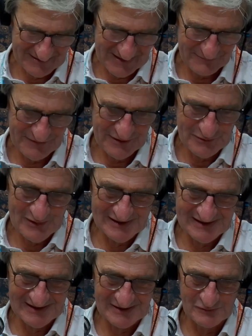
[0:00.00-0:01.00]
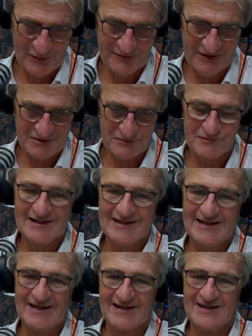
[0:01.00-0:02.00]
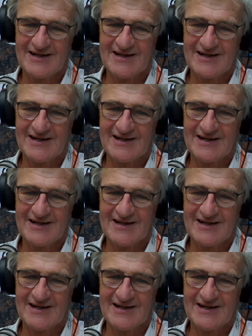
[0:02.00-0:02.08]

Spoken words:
give you one that's really